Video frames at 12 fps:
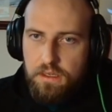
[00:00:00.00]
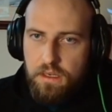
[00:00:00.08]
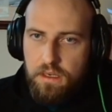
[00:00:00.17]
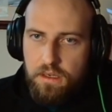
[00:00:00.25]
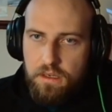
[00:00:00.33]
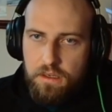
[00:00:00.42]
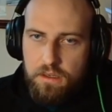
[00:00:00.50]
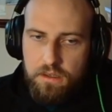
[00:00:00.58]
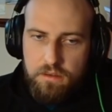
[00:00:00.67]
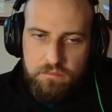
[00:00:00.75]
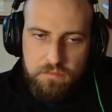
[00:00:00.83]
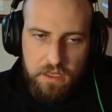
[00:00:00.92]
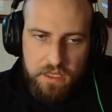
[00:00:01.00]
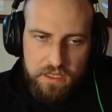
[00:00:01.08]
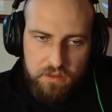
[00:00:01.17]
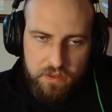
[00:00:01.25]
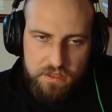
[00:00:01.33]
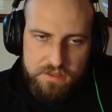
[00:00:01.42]

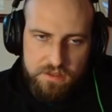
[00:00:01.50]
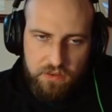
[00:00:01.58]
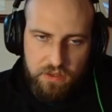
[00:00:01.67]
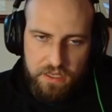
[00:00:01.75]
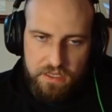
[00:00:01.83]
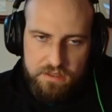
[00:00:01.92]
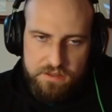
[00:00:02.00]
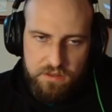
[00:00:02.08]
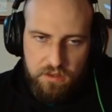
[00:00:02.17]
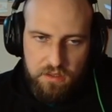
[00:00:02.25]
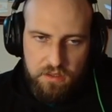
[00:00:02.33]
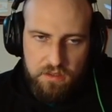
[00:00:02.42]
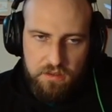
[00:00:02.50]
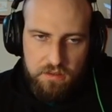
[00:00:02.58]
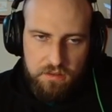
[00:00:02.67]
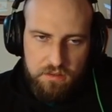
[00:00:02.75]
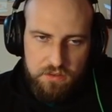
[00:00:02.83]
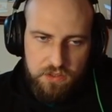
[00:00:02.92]
Anyways, all right, so I
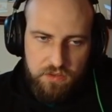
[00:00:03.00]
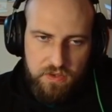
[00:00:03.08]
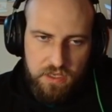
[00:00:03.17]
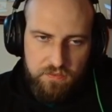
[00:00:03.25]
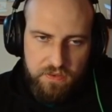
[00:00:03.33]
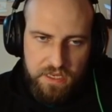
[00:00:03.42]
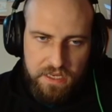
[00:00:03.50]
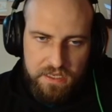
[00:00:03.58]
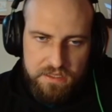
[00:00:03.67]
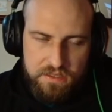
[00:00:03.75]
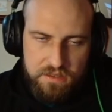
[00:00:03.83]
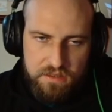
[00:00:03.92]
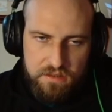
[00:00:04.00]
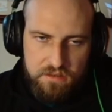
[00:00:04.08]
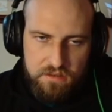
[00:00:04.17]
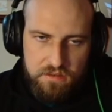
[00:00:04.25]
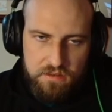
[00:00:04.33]
should have gone for that idea,